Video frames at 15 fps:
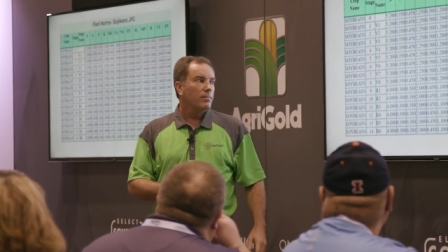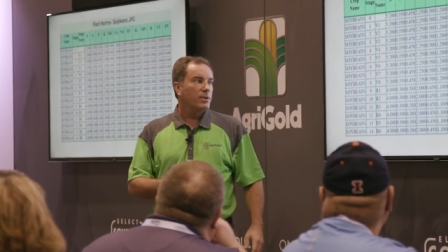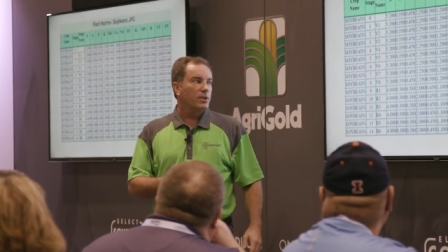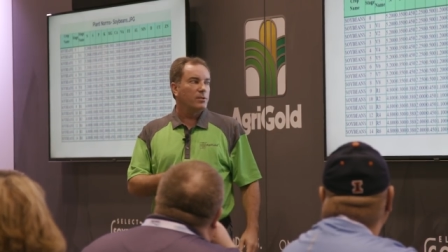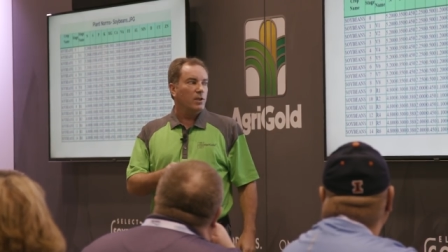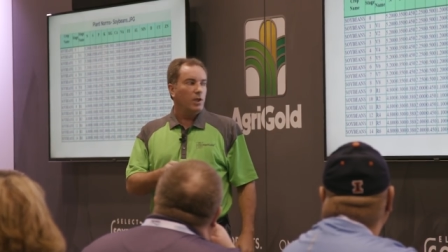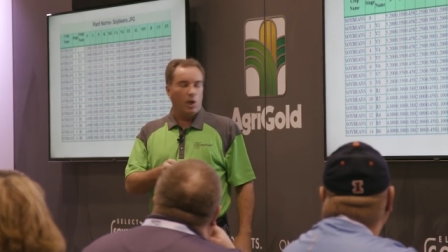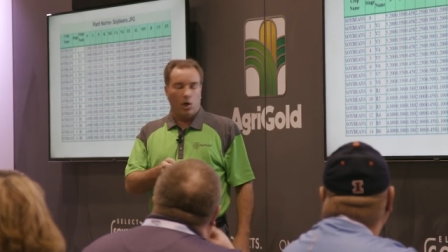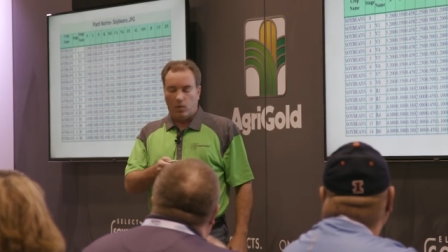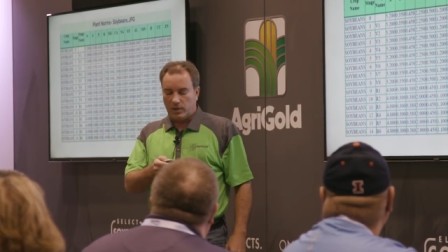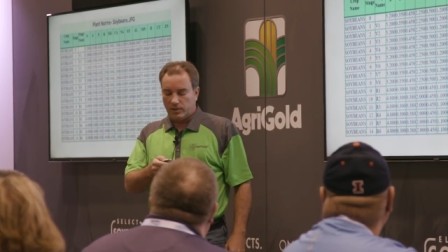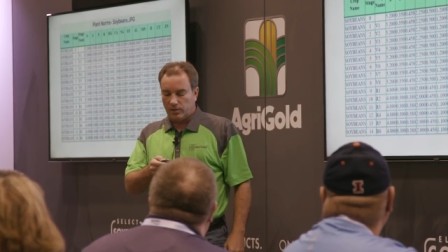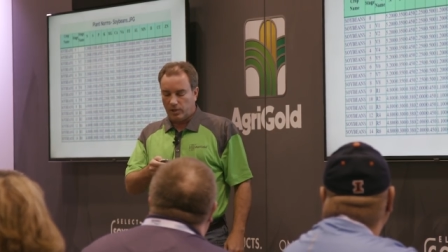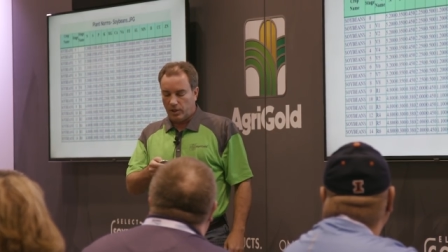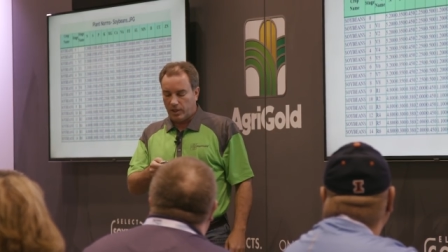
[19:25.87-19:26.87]
Just know
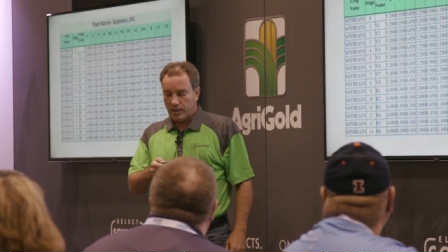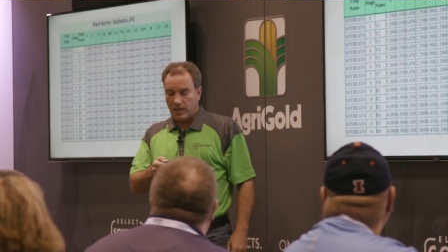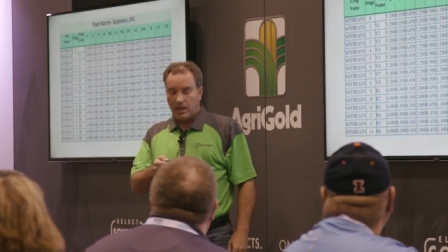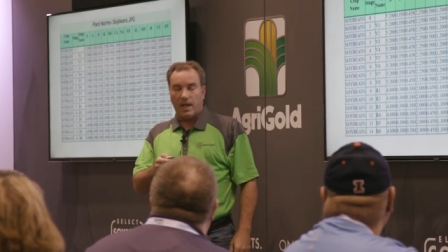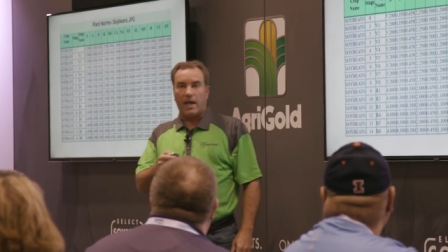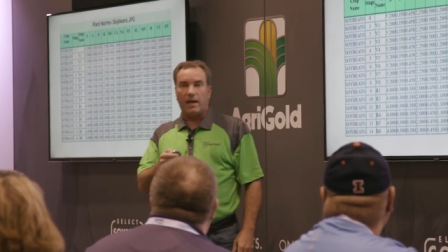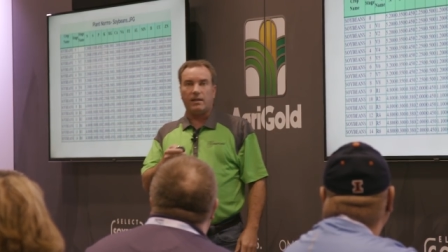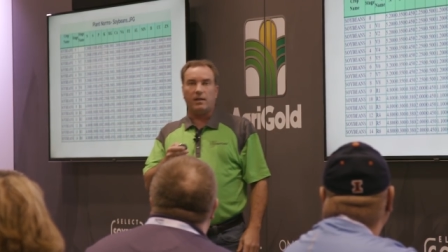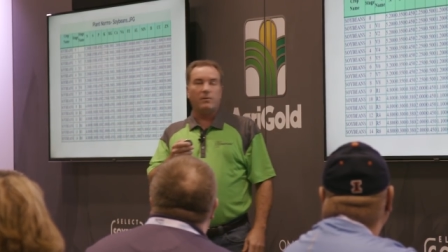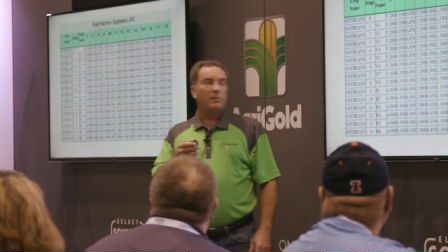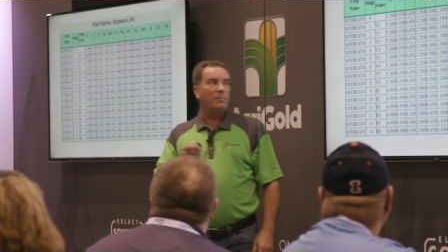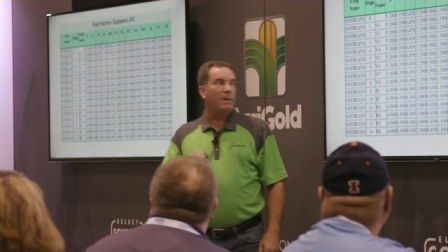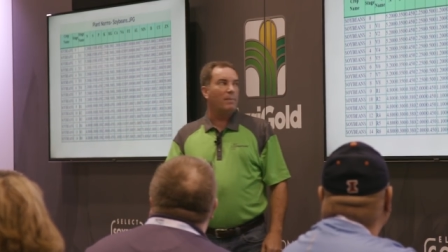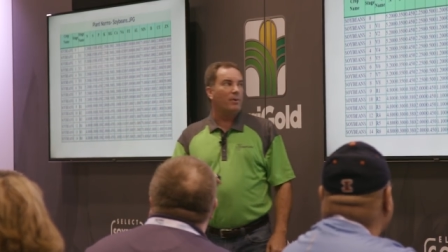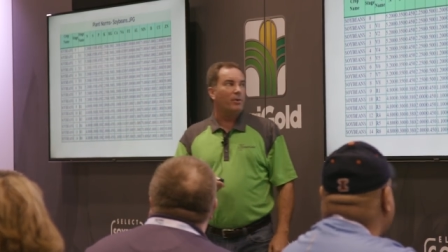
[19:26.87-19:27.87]
what you're looking at. Get
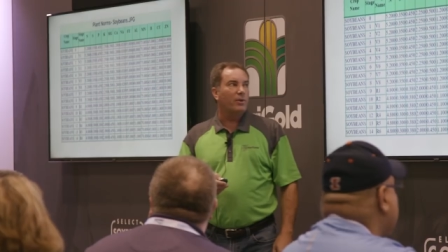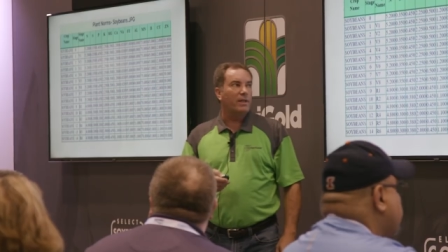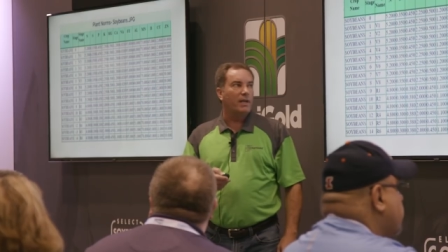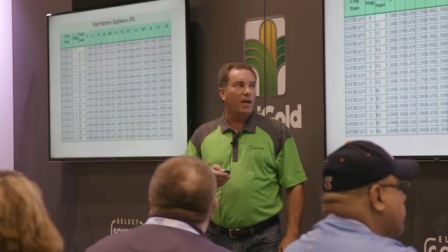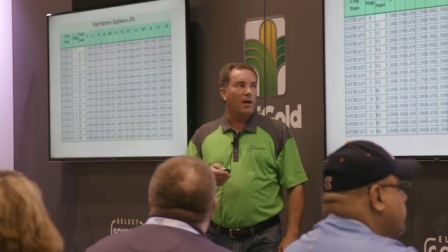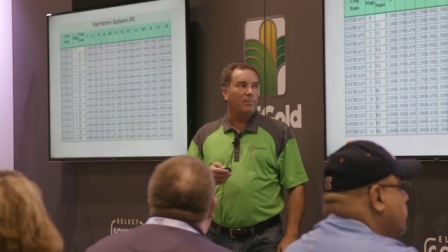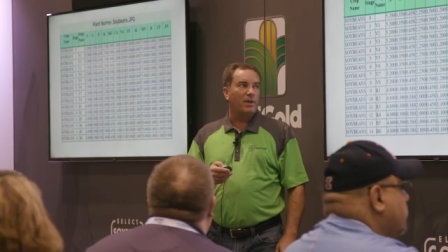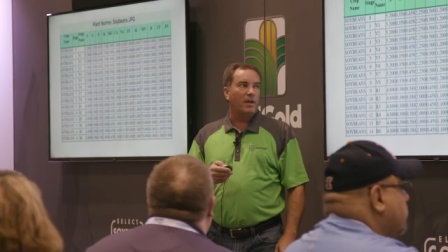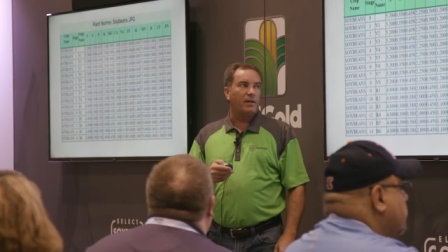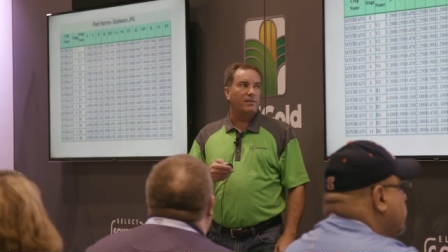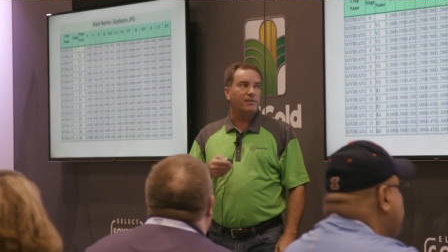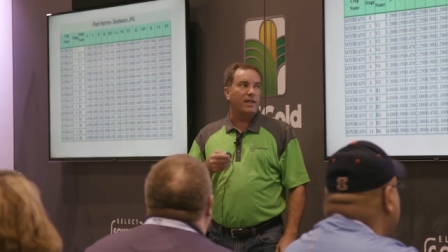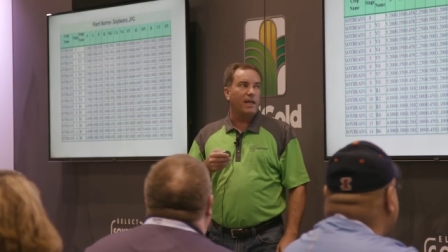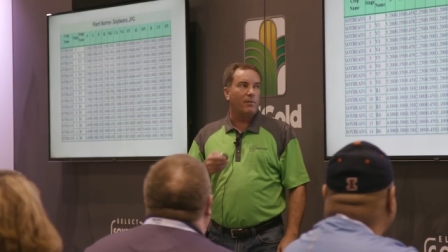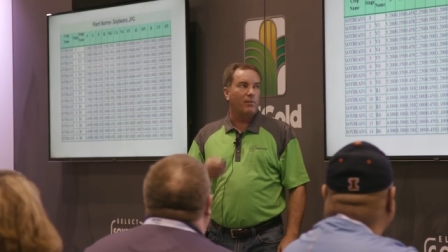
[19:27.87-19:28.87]
with people who can help you
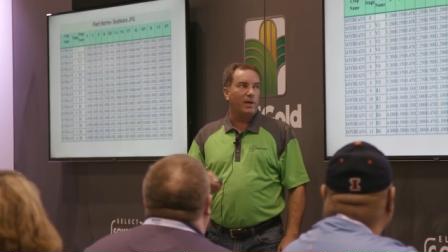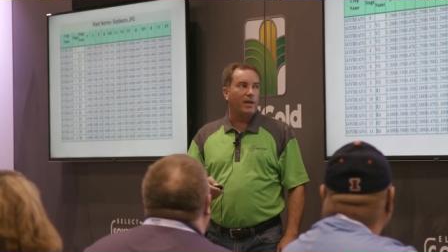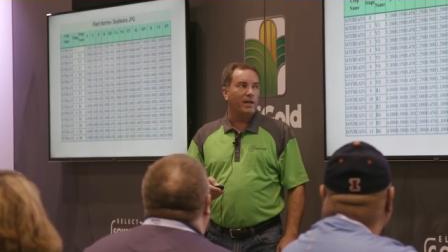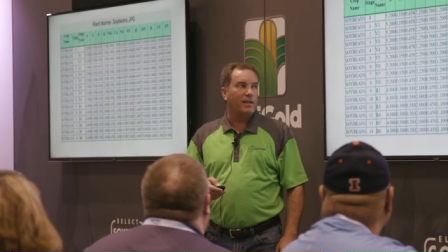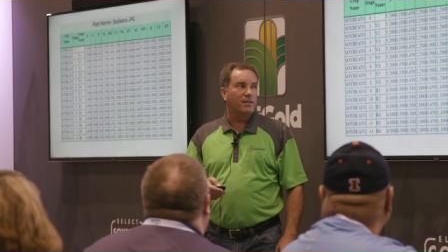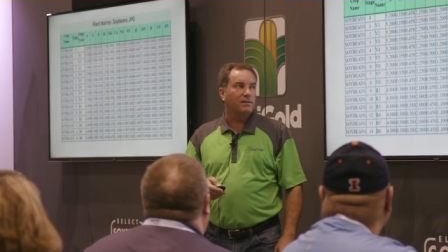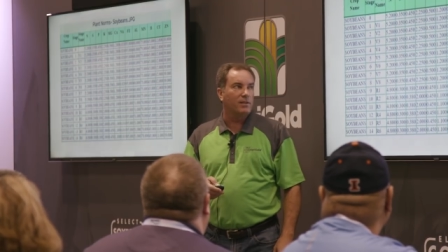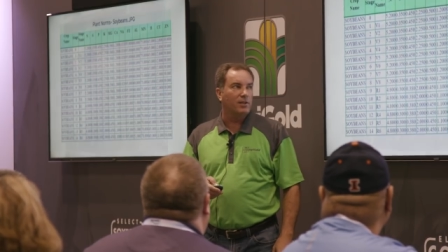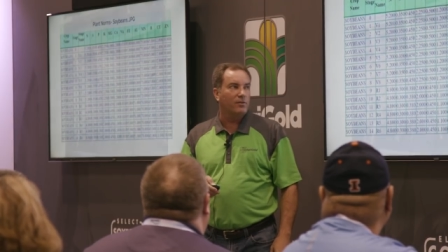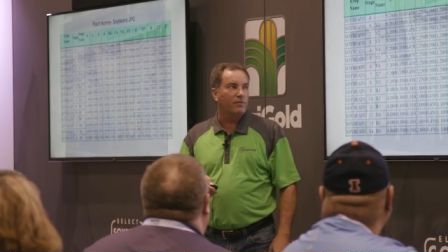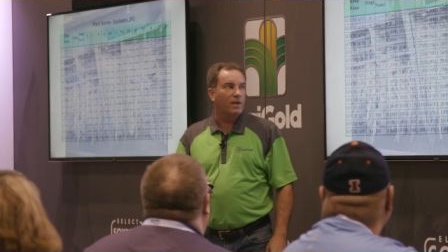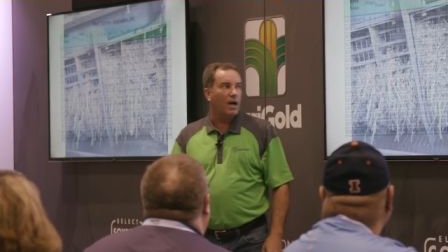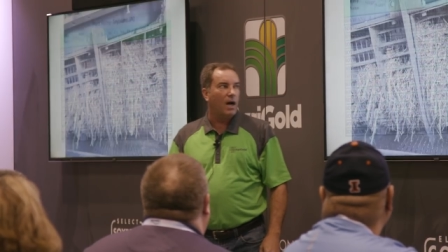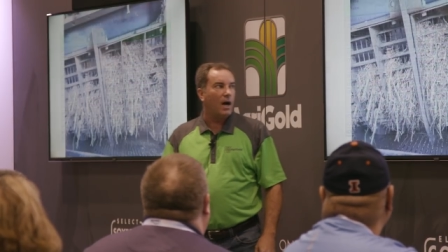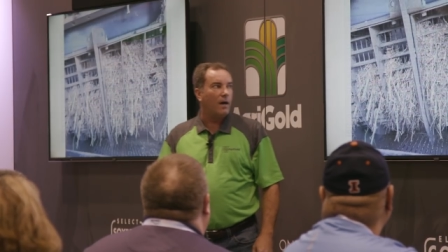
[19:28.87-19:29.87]
understand what it is that
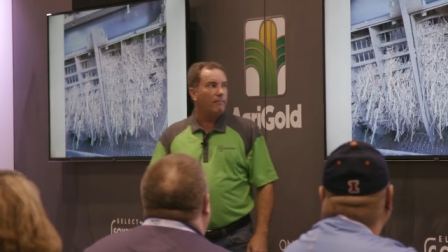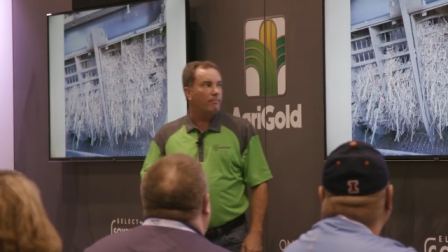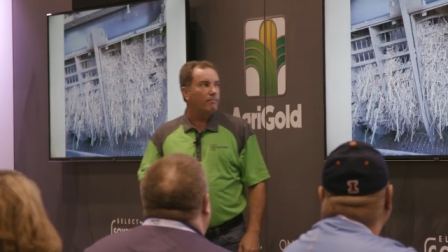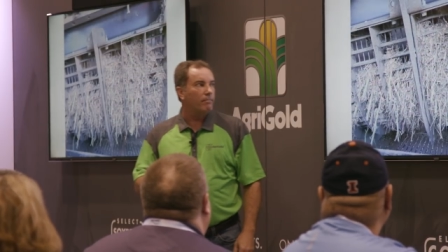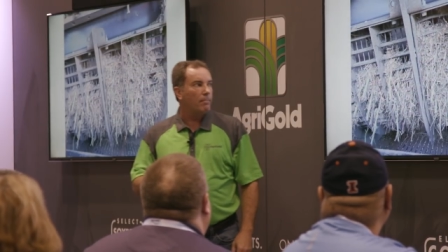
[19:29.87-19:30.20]
you've got.